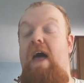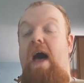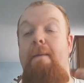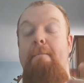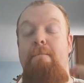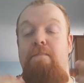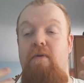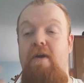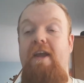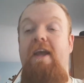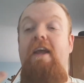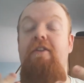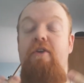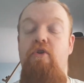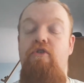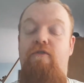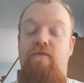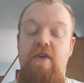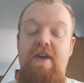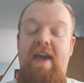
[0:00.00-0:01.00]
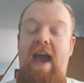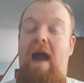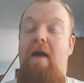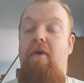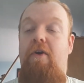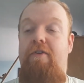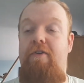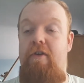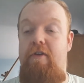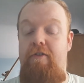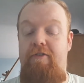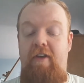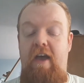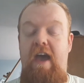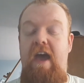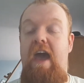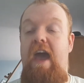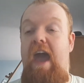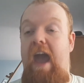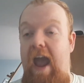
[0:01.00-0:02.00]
that bringing those three characters